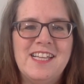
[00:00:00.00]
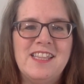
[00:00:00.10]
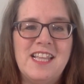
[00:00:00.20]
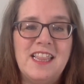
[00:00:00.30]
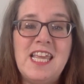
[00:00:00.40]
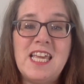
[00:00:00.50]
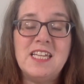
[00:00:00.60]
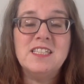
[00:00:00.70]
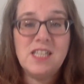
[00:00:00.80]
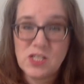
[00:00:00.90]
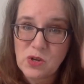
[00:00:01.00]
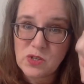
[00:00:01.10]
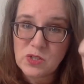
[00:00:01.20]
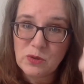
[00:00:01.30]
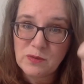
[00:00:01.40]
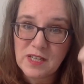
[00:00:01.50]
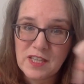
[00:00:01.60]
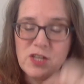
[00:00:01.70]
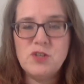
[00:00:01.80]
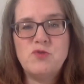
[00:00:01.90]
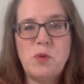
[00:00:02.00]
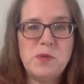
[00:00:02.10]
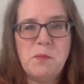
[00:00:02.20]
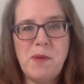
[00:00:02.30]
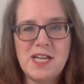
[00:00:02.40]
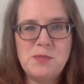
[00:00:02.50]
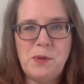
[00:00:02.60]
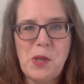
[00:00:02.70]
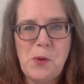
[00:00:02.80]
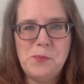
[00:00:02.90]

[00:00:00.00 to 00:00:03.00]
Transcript: The link is also in the description box below.